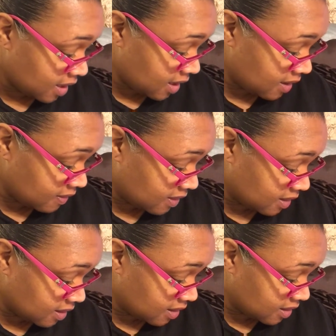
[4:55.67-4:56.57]
And
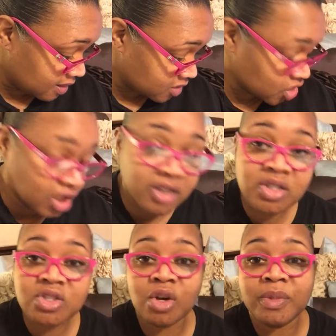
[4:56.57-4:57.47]
then she
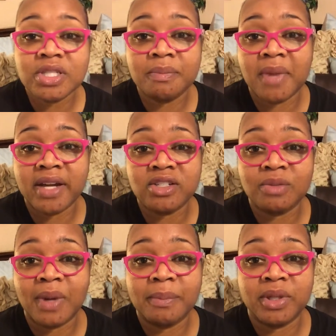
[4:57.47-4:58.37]
also told me to monitor
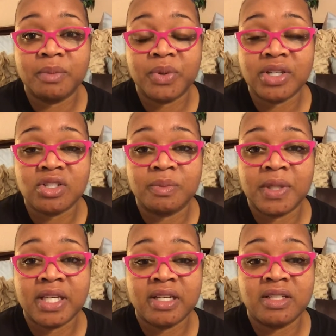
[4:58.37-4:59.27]
my blood pressure
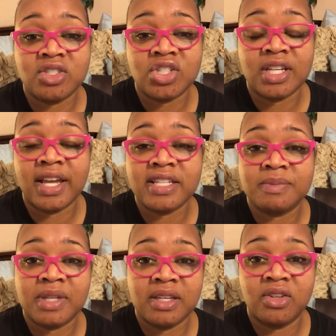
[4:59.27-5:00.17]
because she had asked
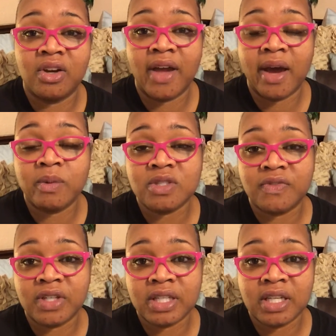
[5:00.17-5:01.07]
me, how I was
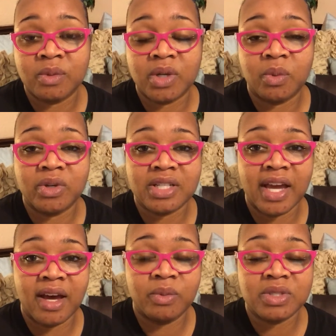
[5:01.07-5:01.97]
feeling when I worked
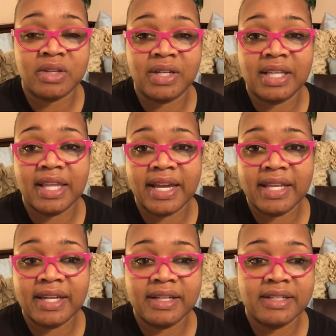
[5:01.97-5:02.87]
out. Was there any
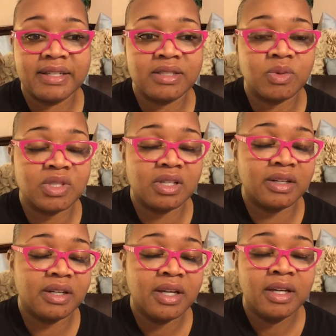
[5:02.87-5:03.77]
lightheadedness? Was there